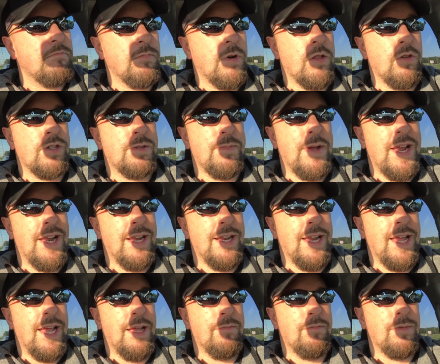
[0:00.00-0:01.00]
Mother's maiden
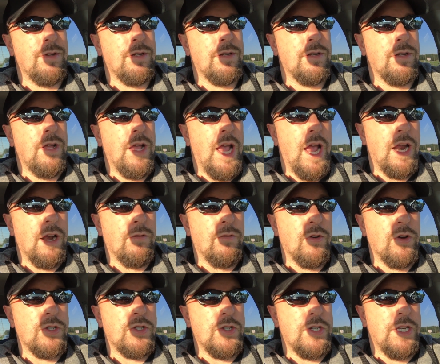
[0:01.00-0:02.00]
name,
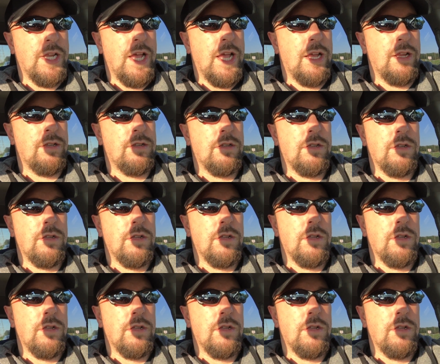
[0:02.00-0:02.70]
anniversary date,